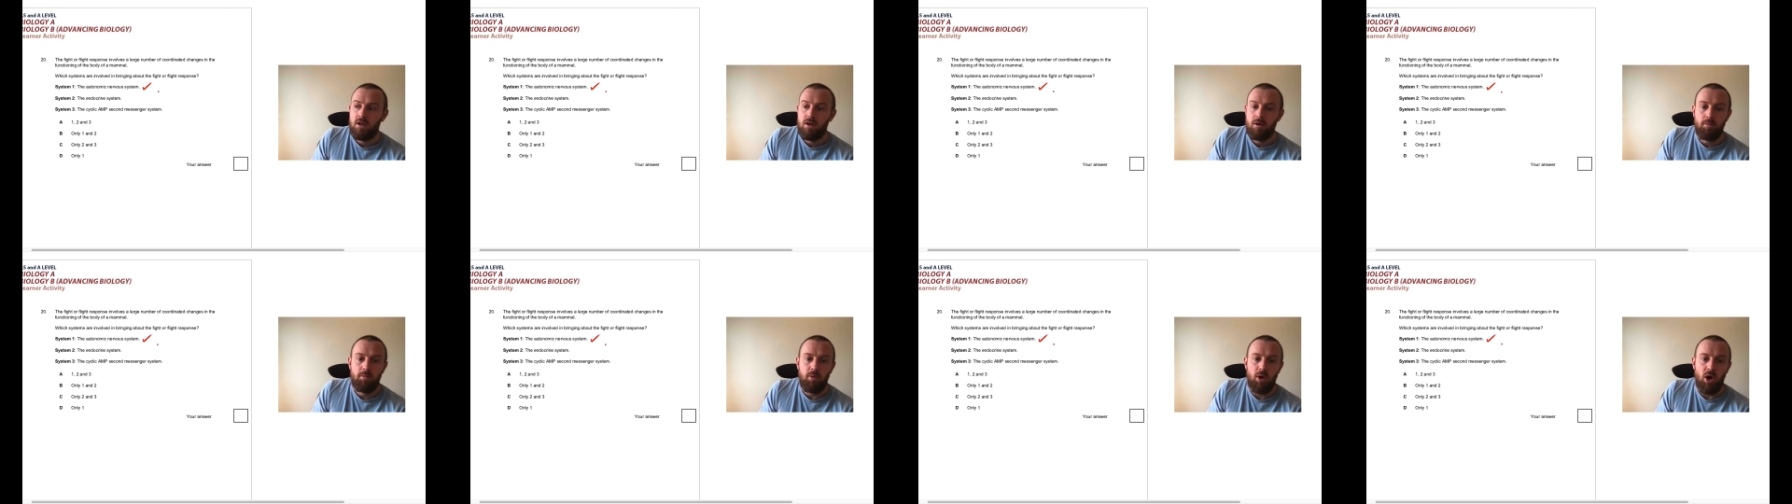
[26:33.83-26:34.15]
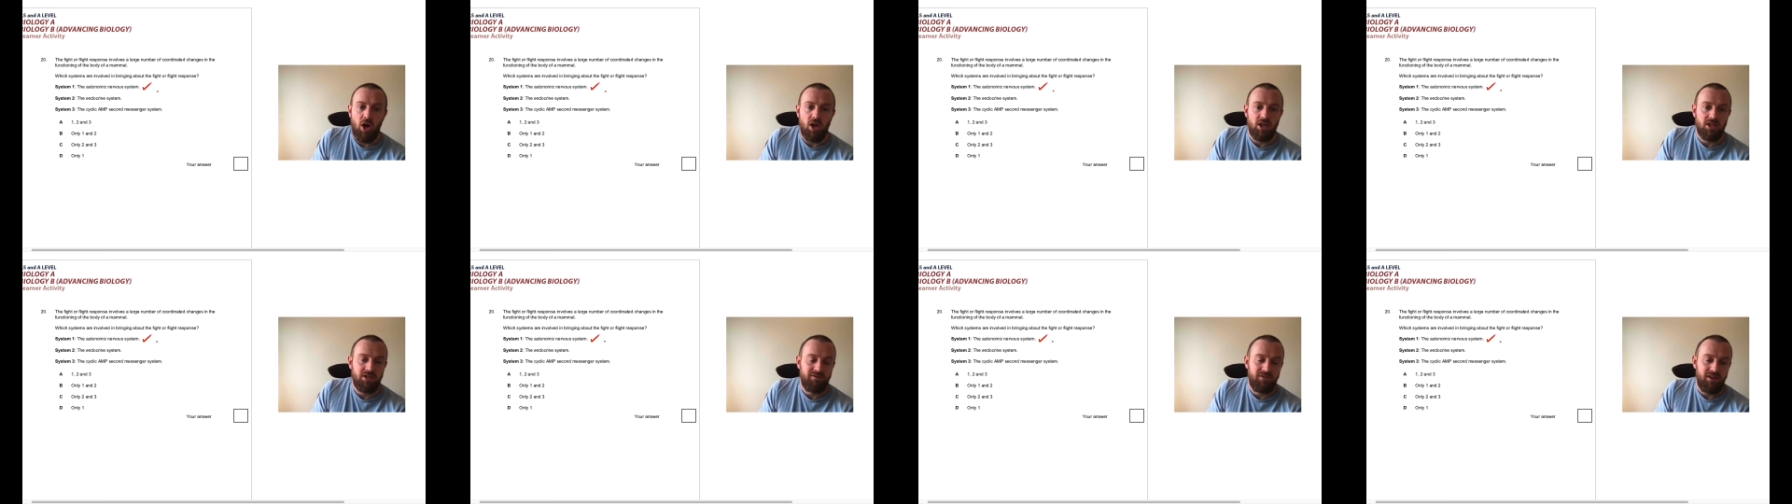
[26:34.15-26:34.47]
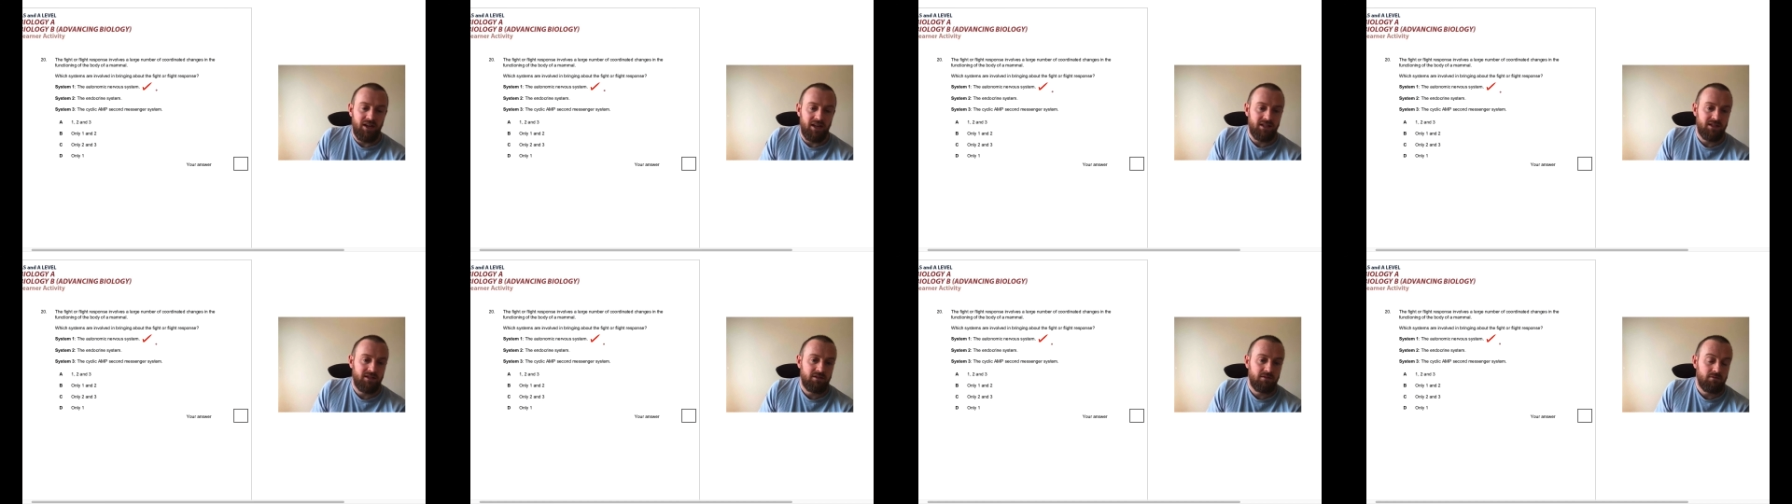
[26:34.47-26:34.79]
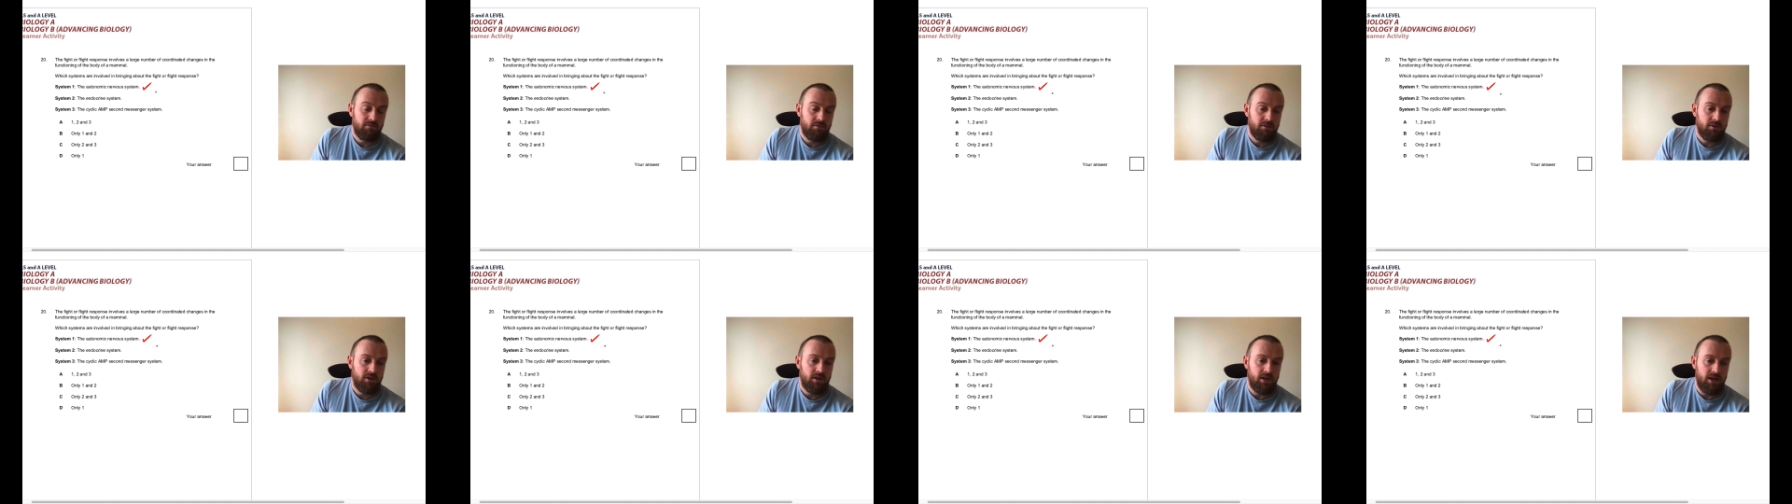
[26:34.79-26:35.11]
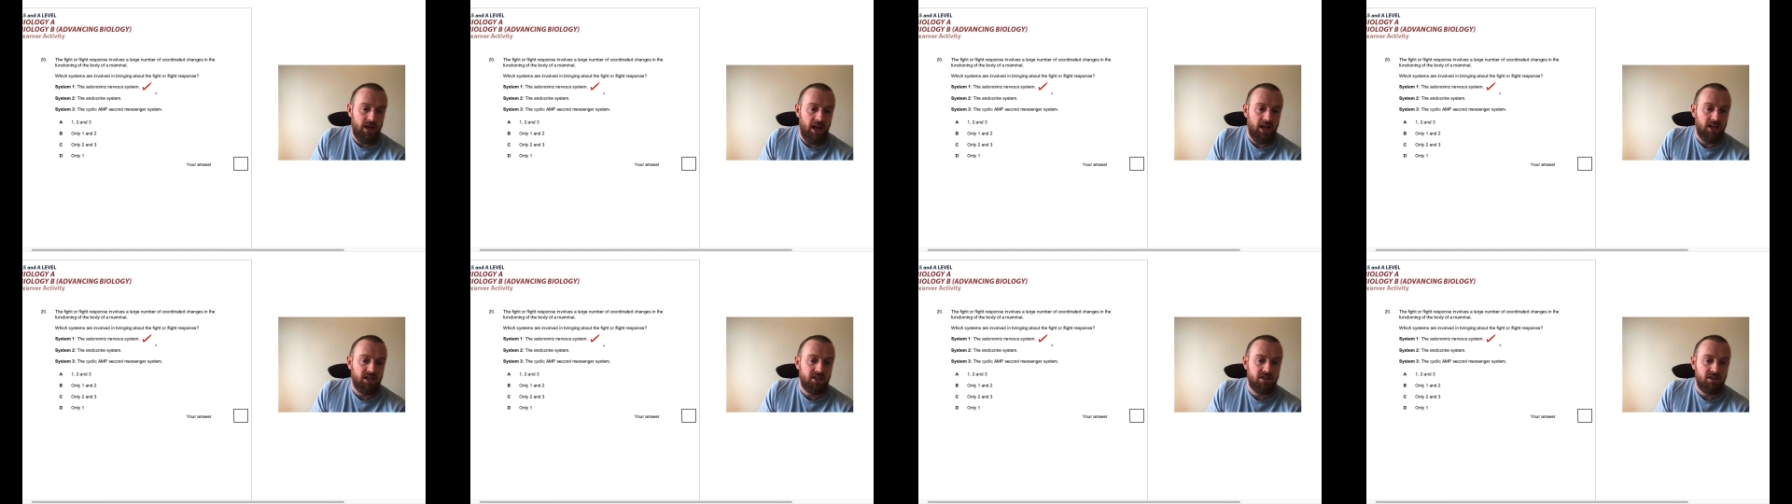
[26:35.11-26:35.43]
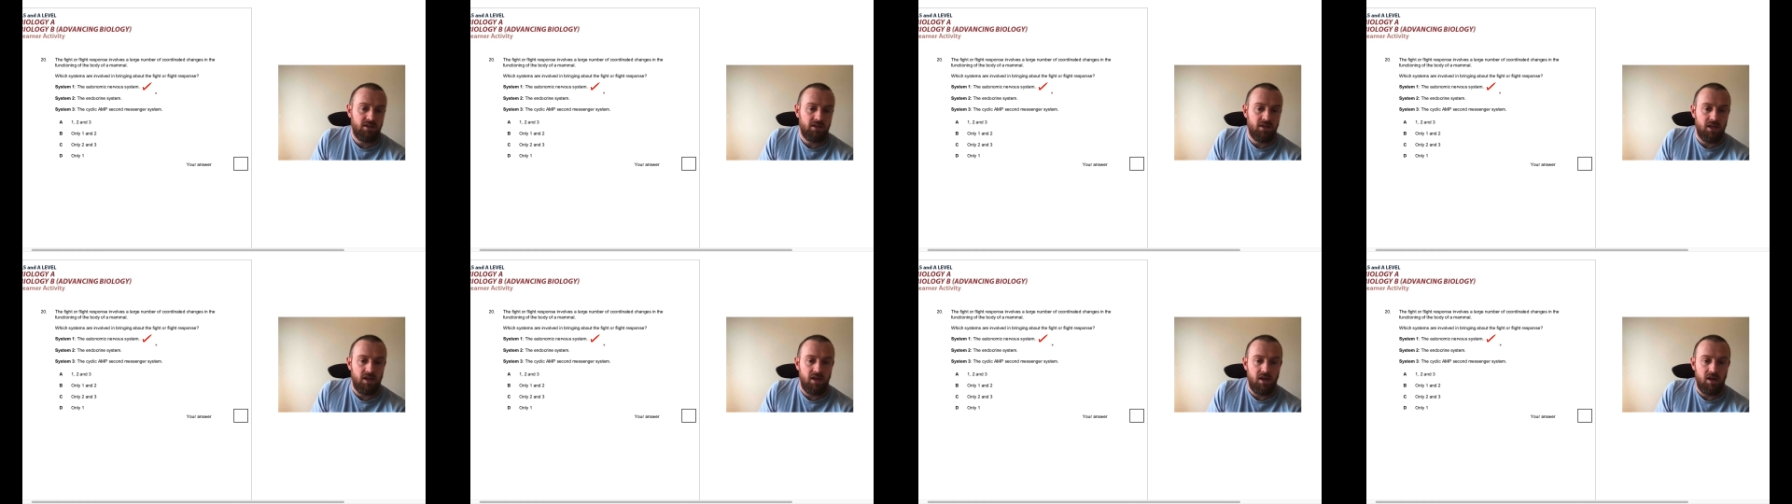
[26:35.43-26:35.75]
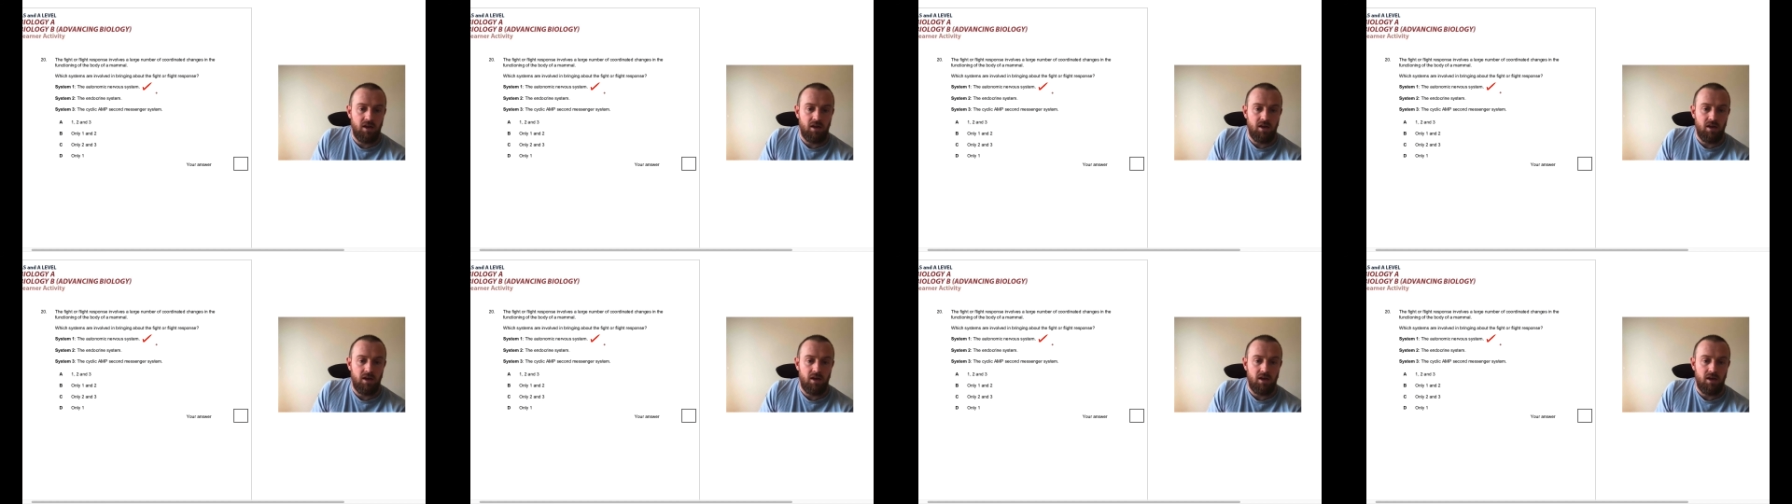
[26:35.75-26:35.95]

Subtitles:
part of it, connects to the